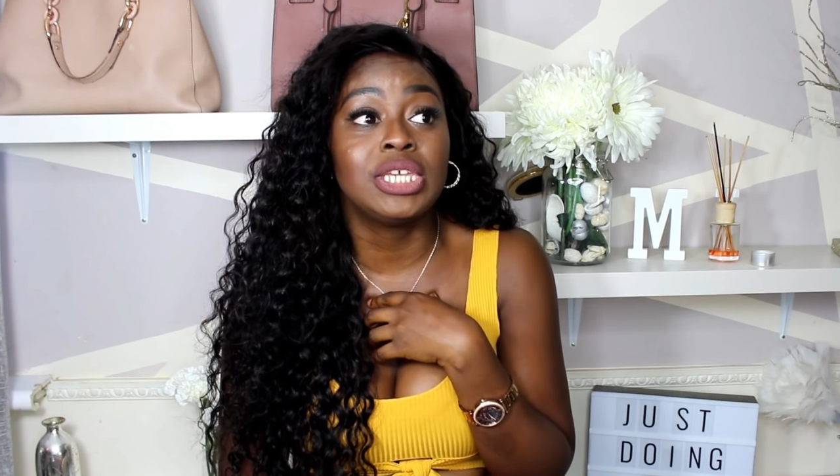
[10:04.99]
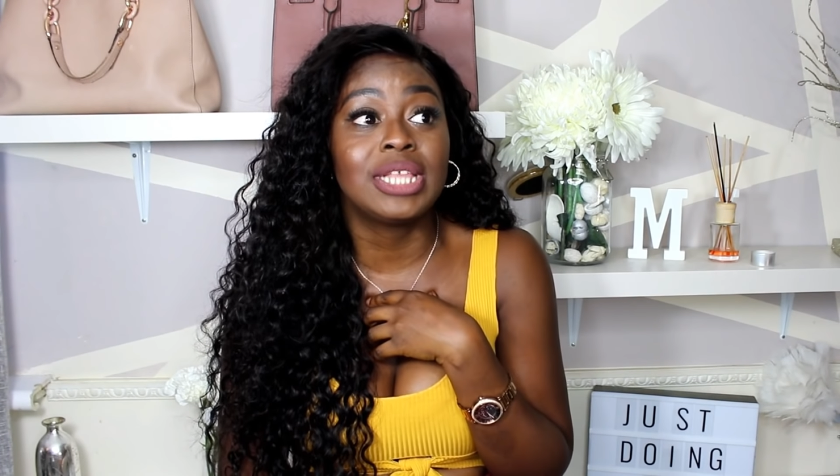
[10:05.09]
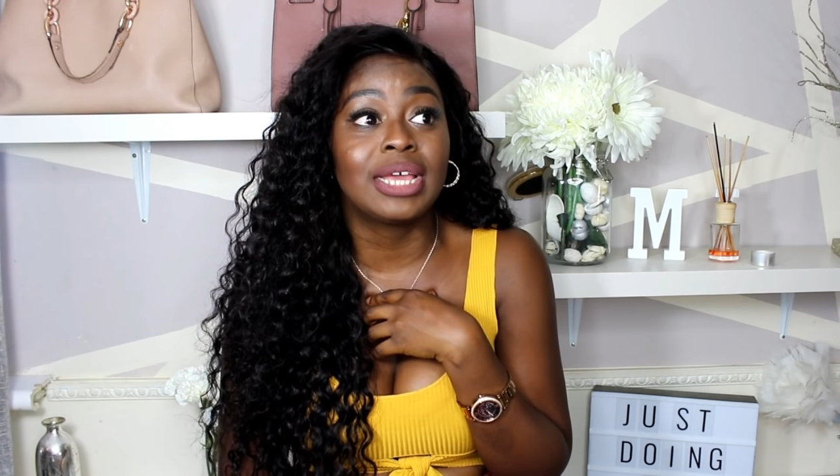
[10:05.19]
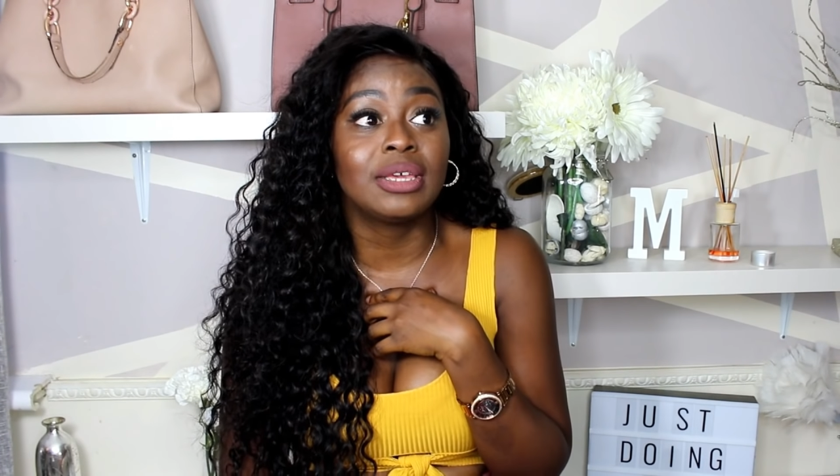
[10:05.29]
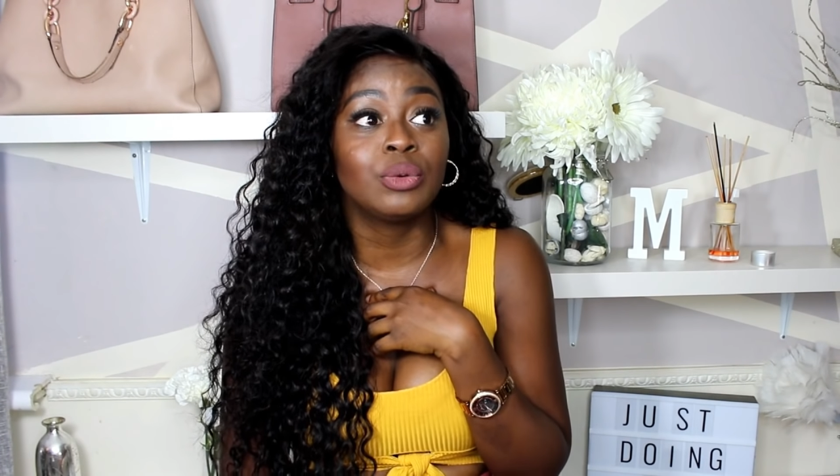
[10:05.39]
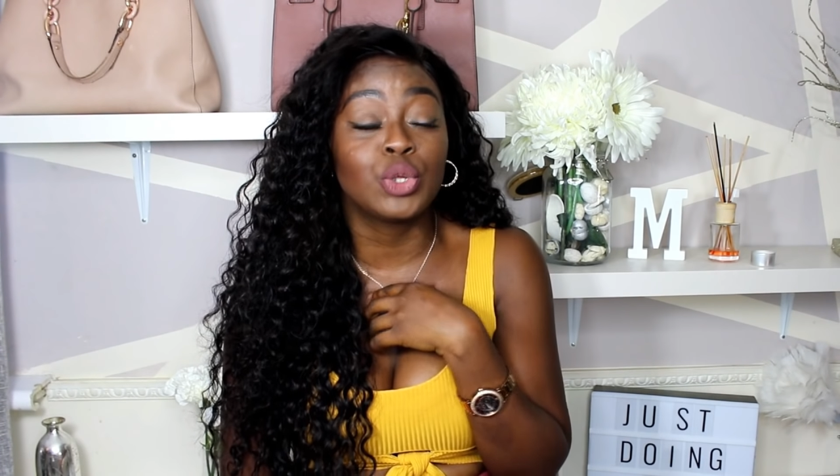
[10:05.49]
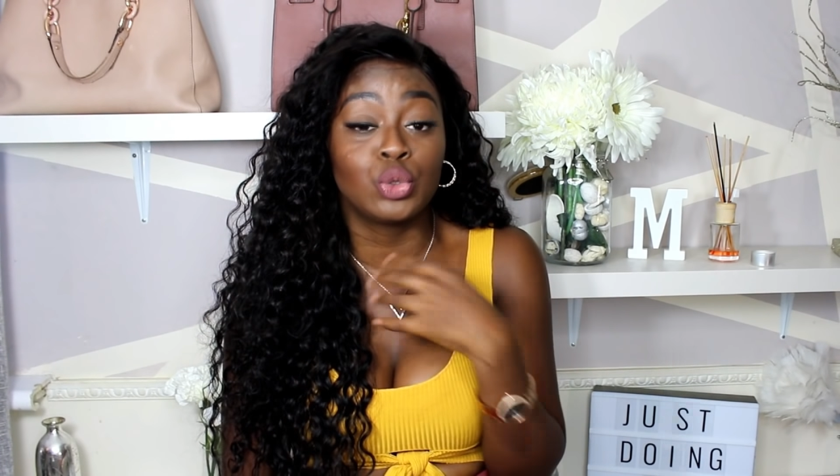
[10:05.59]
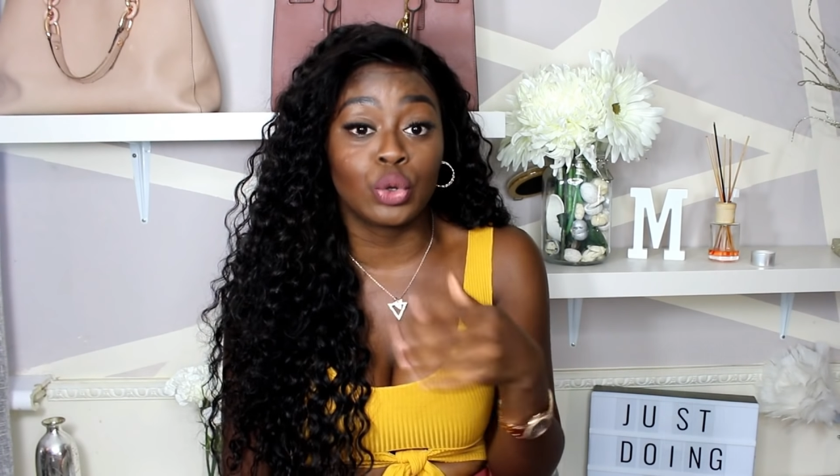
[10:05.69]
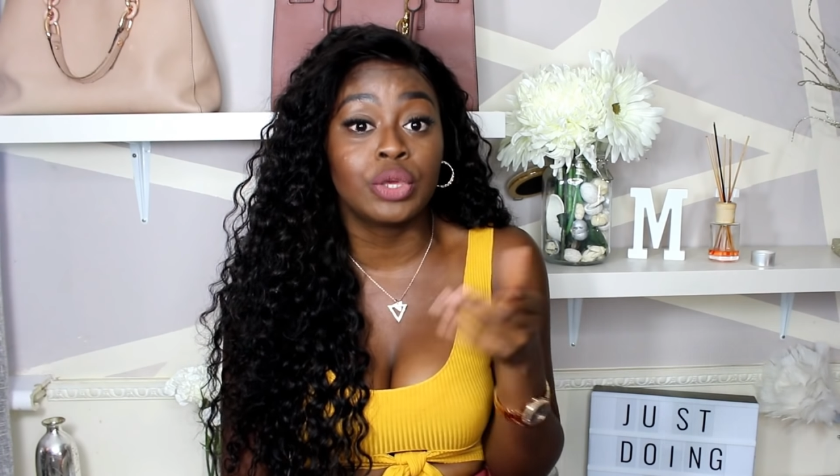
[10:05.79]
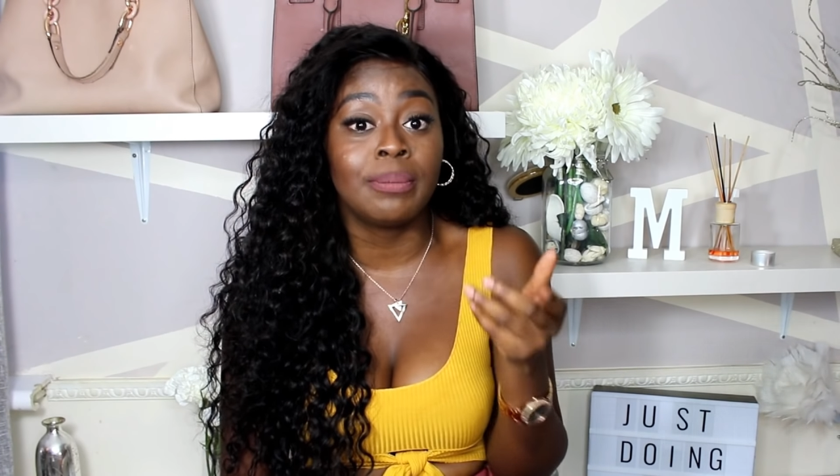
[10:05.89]
it was a
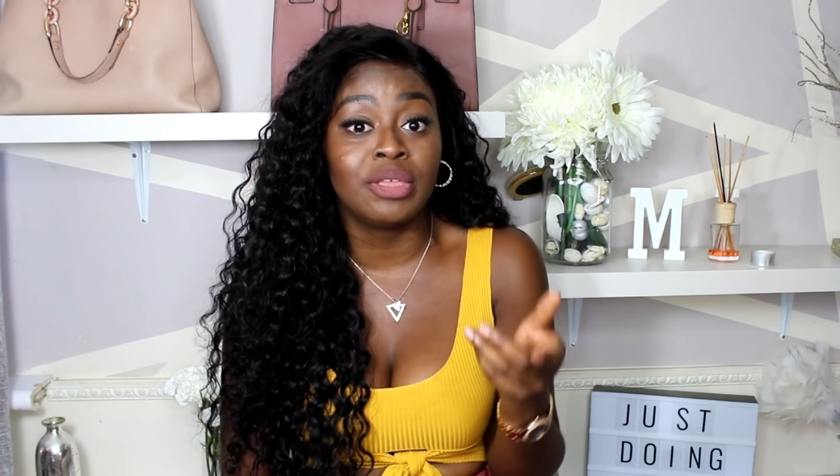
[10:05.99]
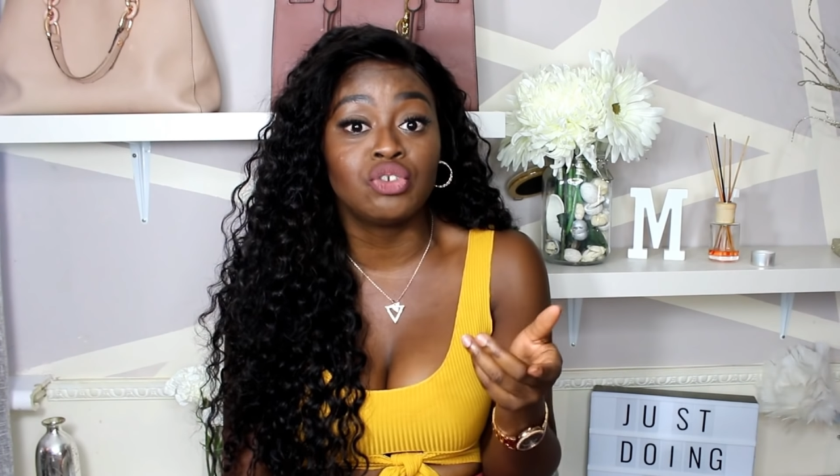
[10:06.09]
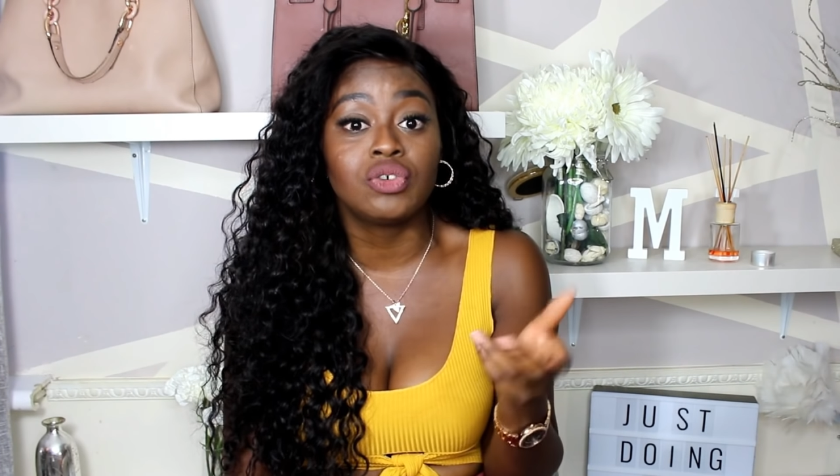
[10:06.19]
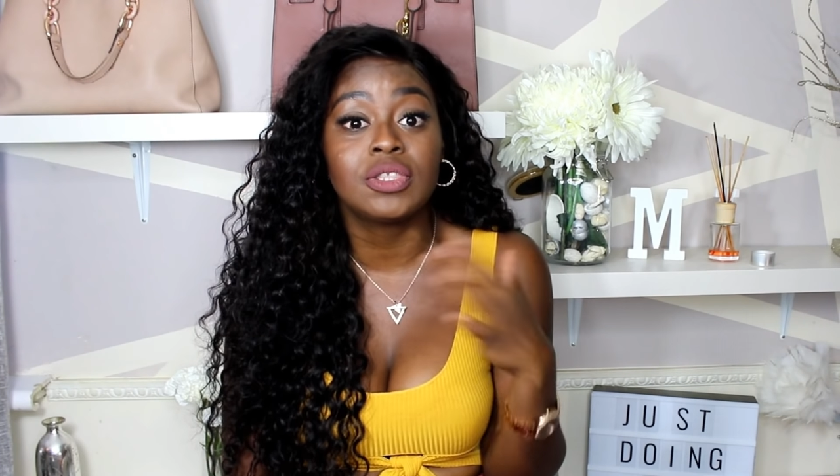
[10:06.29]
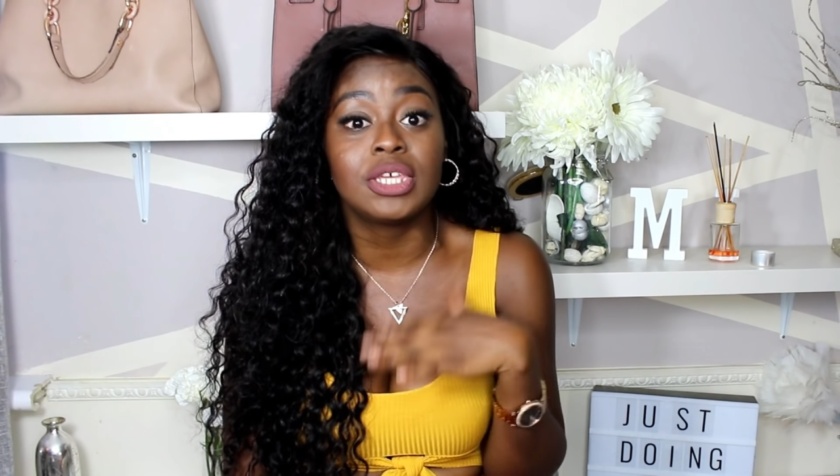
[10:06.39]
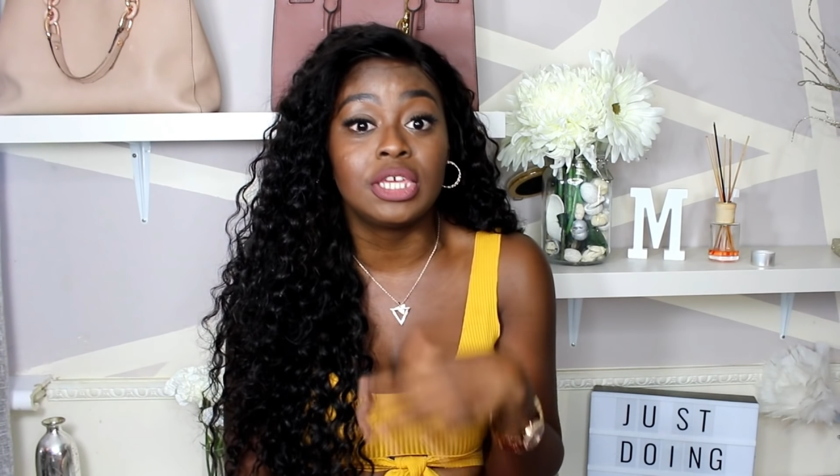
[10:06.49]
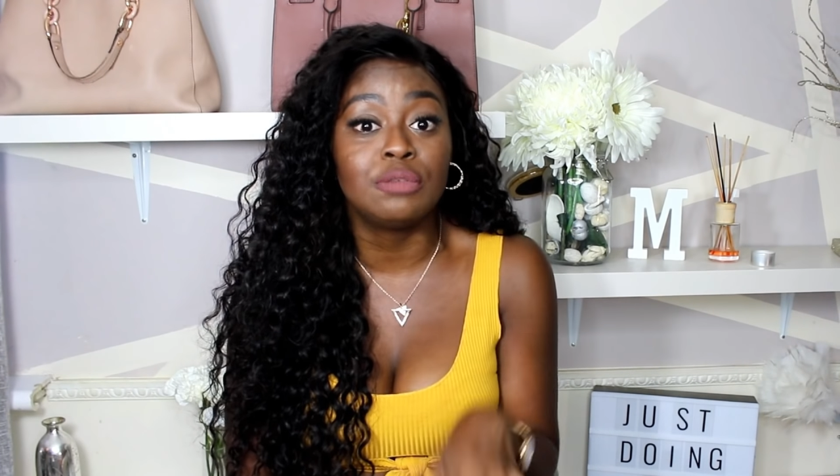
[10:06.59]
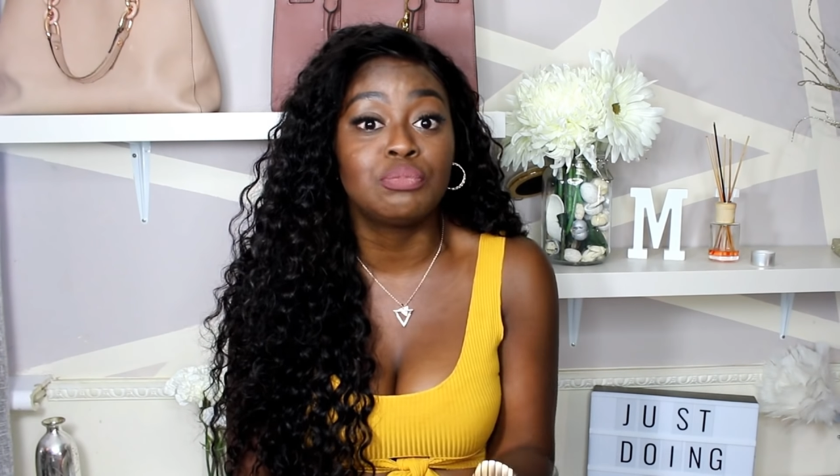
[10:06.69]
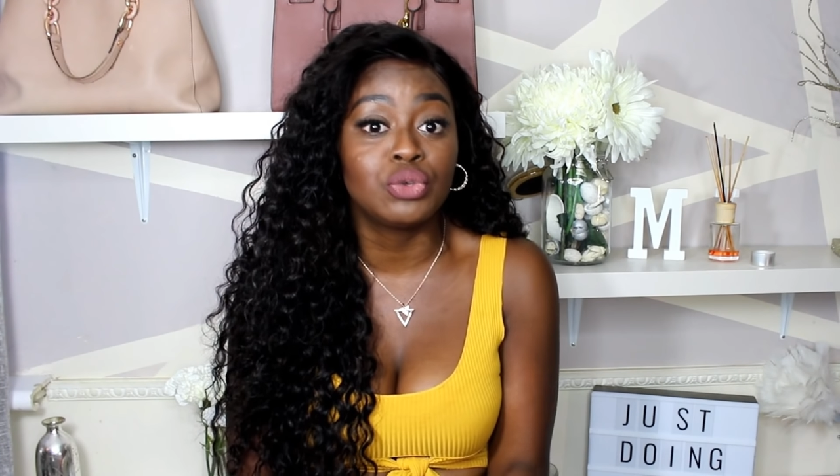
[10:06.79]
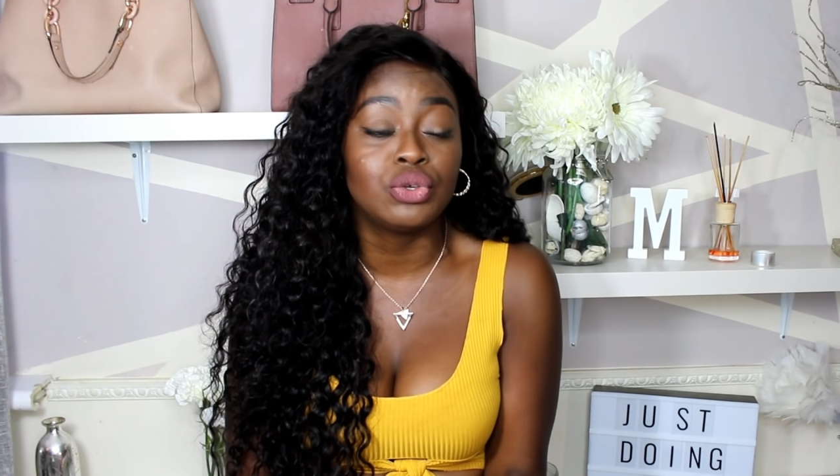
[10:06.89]
documentary that he
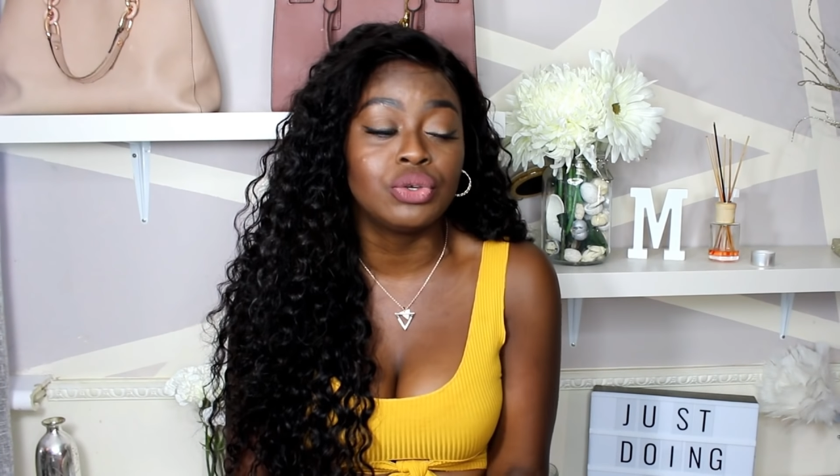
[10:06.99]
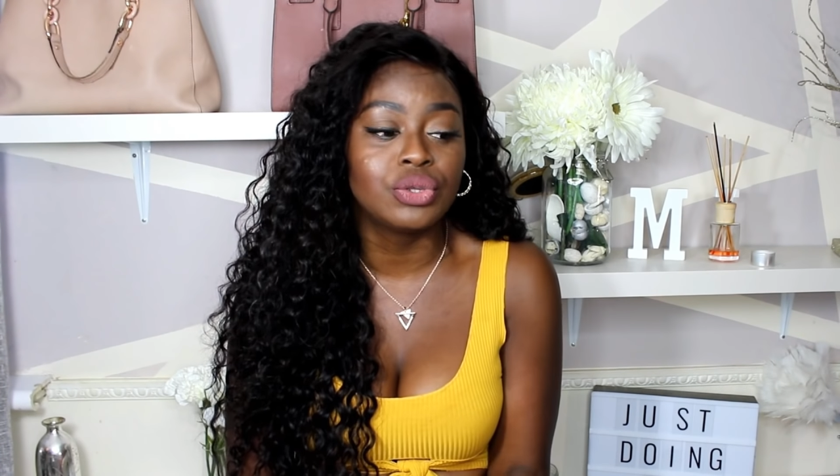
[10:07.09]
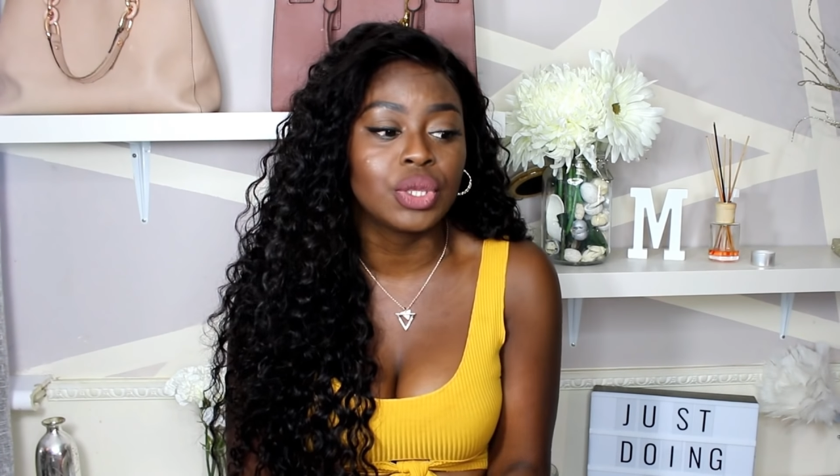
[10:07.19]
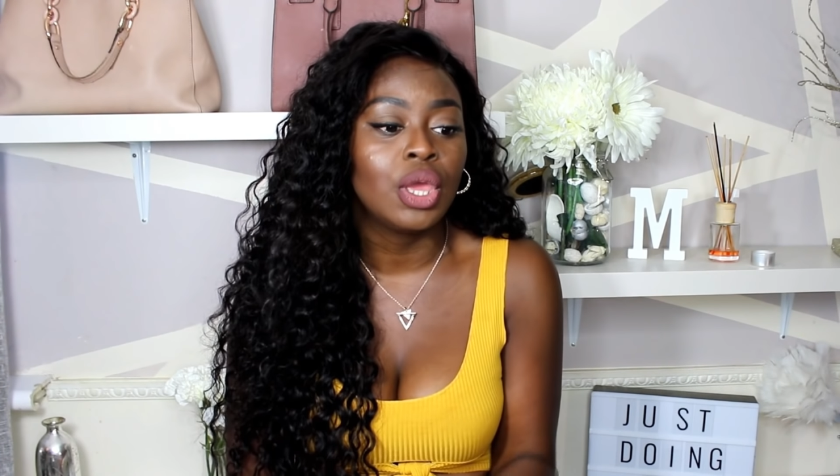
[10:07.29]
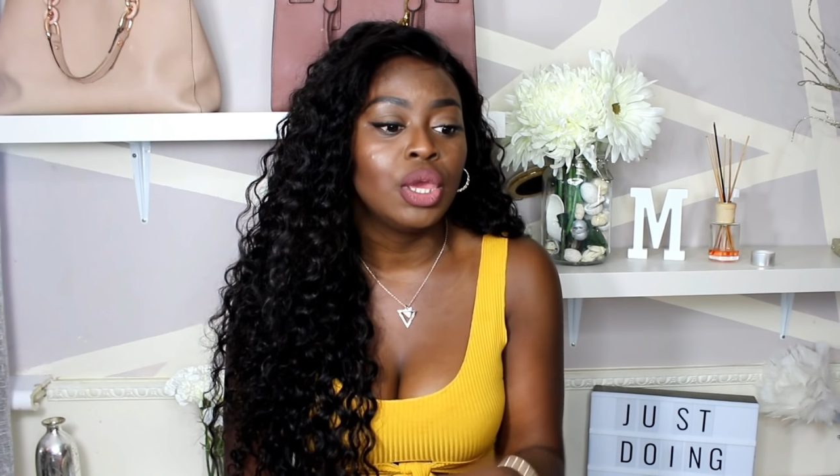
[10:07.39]
produced.